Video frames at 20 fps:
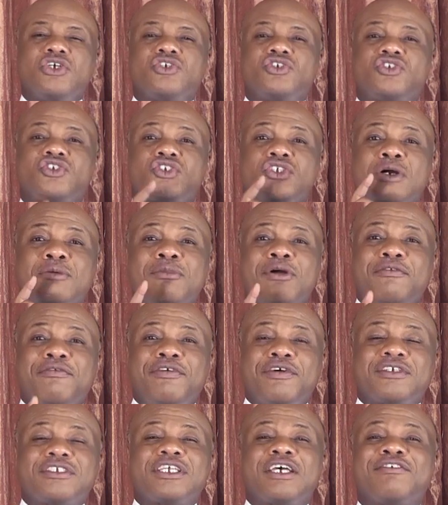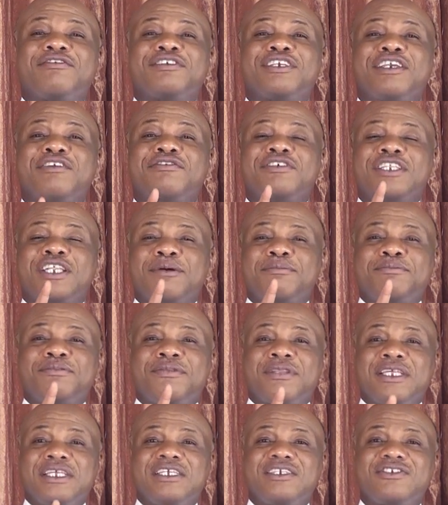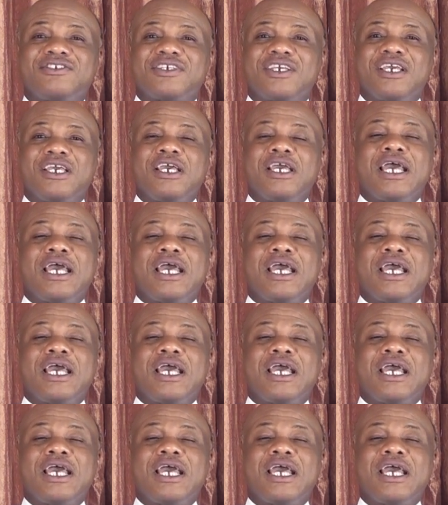some of us have given up things